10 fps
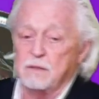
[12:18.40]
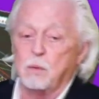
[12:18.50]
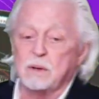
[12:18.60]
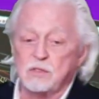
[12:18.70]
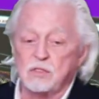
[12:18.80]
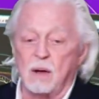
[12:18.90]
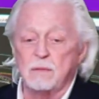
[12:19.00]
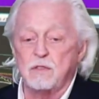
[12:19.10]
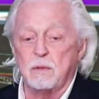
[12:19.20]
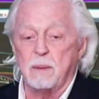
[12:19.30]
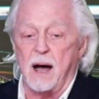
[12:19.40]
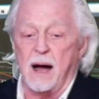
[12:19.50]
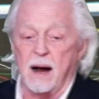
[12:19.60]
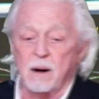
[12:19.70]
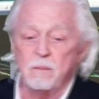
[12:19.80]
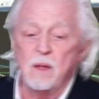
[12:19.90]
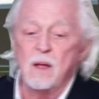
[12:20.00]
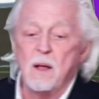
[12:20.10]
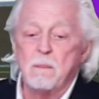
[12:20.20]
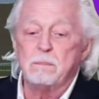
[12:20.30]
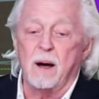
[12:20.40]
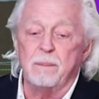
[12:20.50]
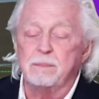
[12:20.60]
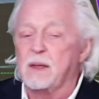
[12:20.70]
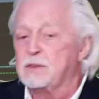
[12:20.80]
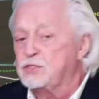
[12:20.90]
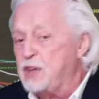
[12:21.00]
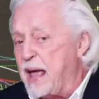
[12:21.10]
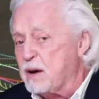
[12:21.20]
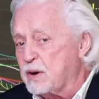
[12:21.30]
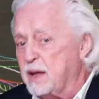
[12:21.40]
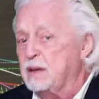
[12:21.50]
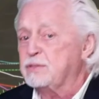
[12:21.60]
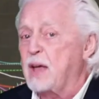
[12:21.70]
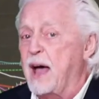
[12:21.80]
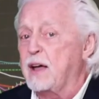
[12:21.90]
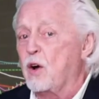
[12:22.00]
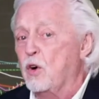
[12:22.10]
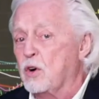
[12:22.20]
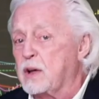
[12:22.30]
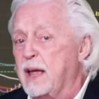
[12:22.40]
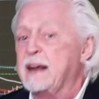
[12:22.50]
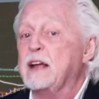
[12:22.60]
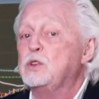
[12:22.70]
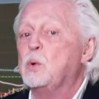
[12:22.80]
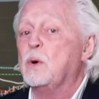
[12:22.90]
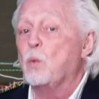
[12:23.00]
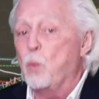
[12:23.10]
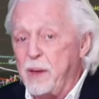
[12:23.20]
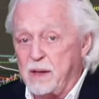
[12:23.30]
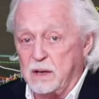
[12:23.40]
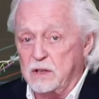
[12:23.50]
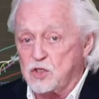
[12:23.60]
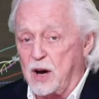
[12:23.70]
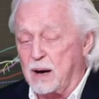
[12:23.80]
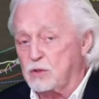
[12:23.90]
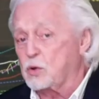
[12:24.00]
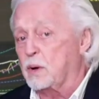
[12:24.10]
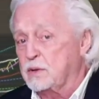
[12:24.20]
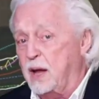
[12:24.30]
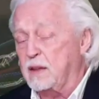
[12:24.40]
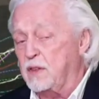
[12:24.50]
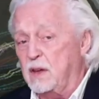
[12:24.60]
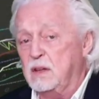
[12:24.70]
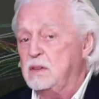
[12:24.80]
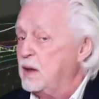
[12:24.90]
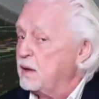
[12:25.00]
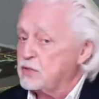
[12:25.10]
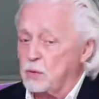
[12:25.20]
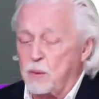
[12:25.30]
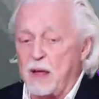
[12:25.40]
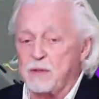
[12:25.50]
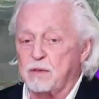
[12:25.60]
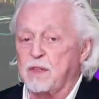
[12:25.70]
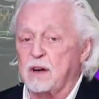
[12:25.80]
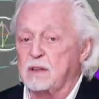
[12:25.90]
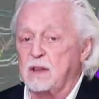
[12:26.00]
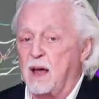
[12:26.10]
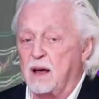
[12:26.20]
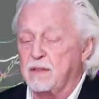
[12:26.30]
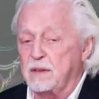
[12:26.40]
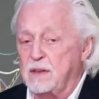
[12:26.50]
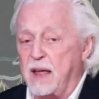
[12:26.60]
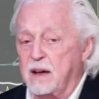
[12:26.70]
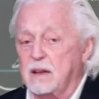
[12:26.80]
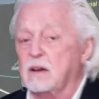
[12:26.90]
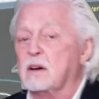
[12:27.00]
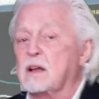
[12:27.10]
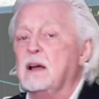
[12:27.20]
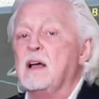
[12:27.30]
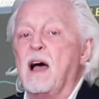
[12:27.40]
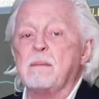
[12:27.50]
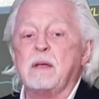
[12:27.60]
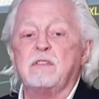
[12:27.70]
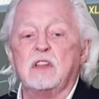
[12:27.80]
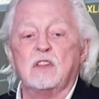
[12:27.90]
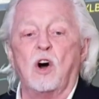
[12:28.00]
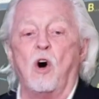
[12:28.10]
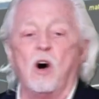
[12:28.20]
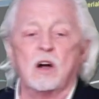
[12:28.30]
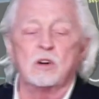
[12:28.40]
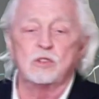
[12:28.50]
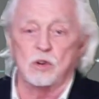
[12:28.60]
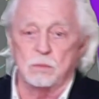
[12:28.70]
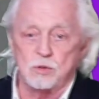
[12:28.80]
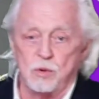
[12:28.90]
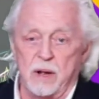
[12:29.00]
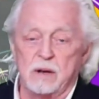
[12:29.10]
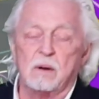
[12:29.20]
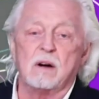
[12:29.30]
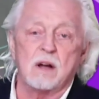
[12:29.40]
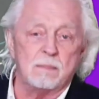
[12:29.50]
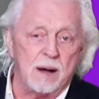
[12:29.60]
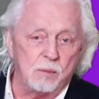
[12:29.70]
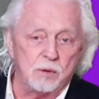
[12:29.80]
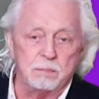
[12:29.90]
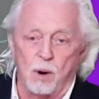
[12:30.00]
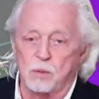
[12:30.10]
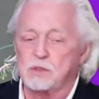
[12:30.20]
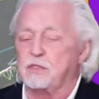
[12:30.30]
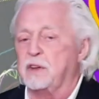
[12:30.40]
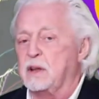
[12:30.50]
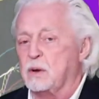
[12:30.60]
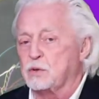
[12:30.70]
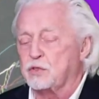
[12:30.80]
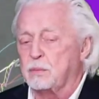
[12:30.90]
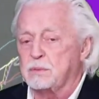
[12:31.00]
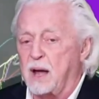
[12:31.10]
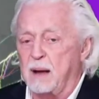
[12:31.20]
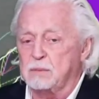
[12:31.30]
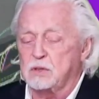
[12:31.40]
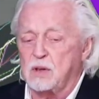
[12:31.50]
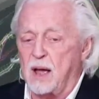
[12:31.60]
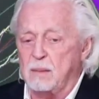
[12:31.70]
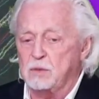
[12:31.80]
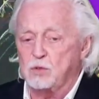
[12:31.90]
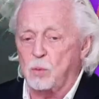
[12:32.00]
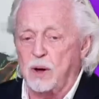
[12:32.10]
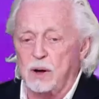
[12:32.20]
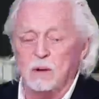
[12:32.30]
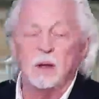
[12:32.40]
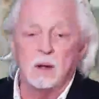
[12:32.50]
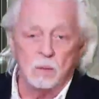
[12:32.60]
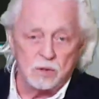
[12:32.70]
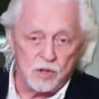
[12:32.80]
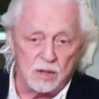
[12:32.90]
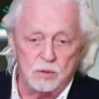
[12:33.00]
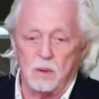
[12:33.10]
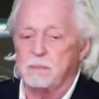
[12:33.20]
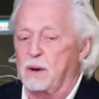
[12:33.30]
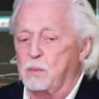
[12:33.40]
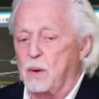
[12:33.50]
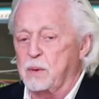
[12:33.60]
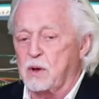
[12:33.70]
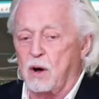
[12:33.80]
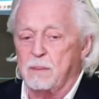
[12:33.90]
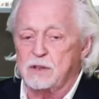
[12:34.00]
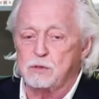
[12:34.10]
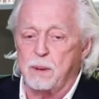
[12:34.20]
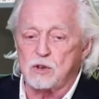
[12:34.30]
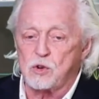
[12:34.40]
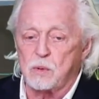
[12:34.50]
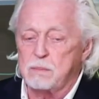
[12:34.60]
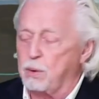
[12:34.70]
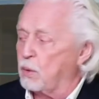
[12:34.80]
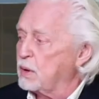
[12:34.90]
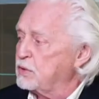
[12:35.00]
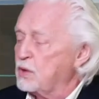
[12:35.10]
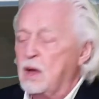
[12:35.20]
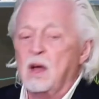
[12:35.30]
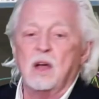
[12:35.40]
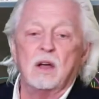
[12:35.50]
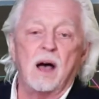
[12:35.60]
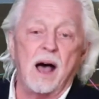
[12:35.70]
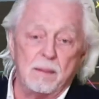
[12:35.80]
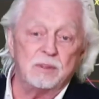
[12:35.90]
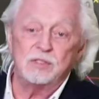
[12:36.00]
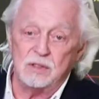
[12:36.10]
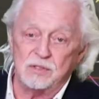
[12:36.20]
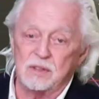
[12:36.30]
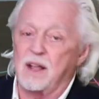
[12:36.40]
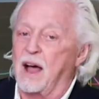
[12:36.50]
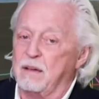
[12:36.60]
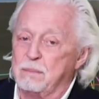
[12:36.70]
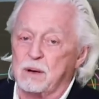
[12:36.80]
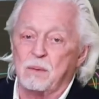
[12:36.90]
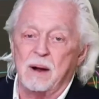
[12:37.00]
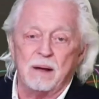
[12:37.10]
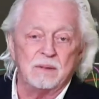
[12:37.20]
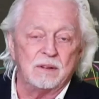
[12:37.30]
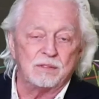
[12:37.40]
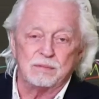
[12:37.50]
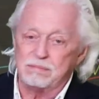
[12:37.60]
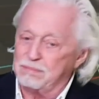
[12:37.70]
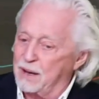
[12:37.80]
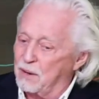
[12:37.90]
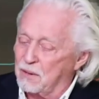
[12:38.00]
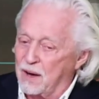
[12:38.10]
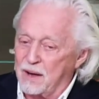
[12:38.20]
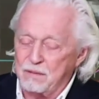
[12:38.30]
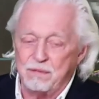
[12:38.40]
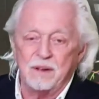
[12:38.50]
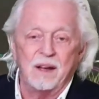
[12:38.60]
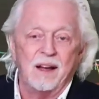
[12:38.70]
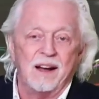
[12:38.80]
of what some of them are. But Saturdays, I look and I do a weekly chart. So I'll take the ETFs, and rather than the daily look, I'm giving the longer-term trader. I'll come out with bonus videos from time to time as well, which I do on what we call my special reports. I'm a seasoned guy. Been around this my whole life.